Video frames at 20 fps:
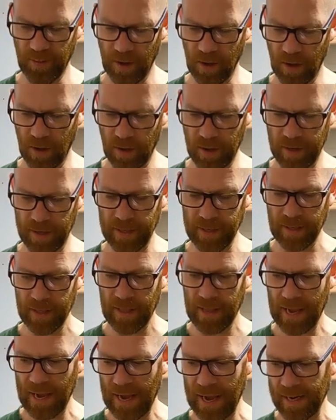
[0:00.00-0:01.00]
thigh,
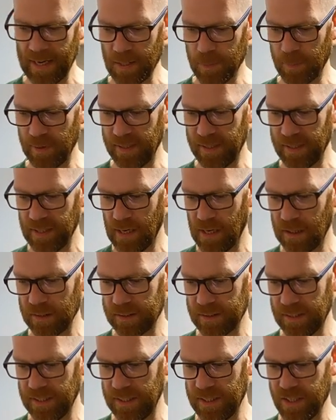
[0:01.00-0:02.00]
and it's been
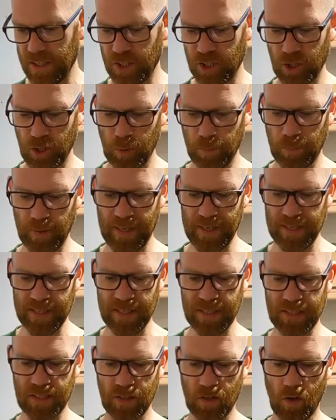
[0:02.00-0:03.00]
cut into
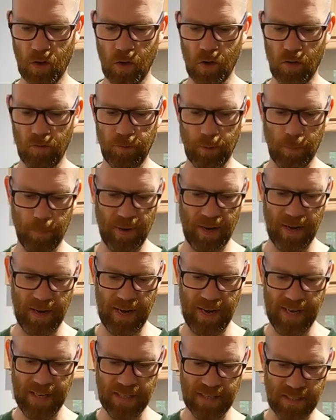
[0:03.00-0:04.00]
pieces of
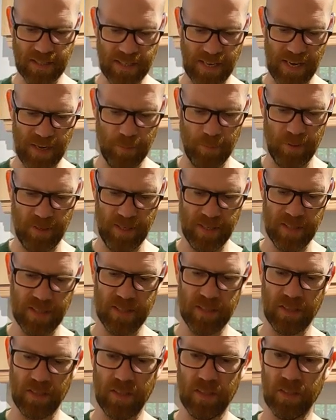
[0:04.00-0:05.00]
about 8 to 10
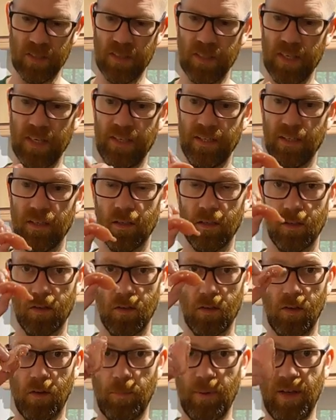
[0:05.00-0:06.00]
pieces, so you can see
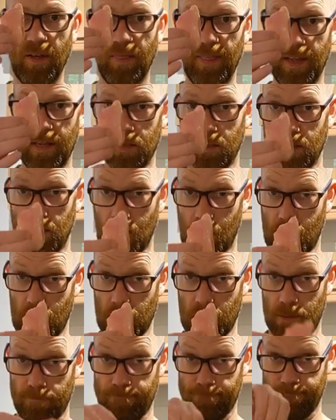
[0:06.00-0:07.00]
about that
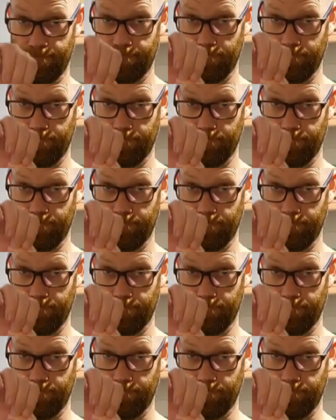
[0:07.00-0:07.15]
size.